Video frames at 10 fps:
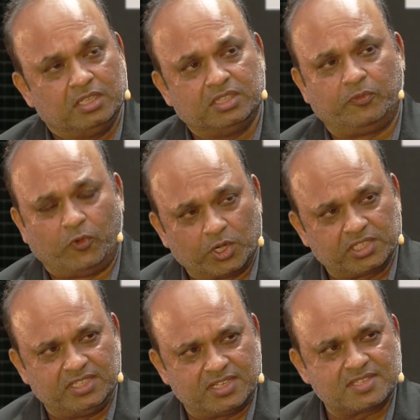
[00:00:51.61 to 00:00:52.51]
the fourth
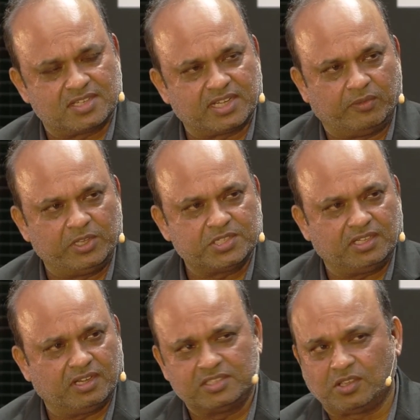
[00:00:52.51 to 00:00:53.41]
industrial
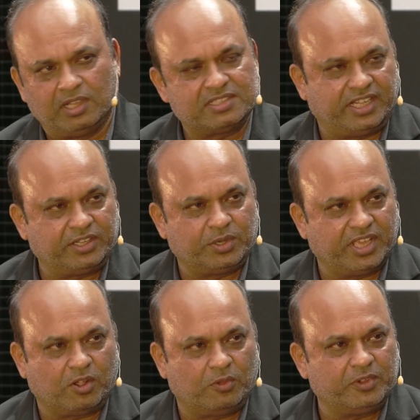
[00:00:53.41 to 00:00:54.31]
revolution is all set to
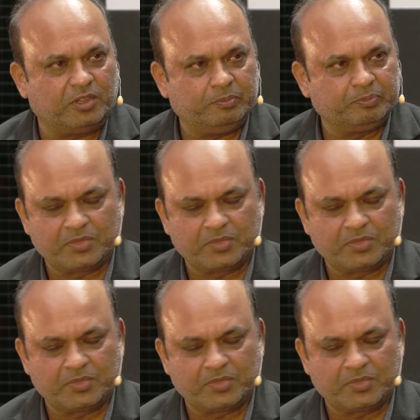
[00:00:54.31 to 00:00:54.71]
take off now.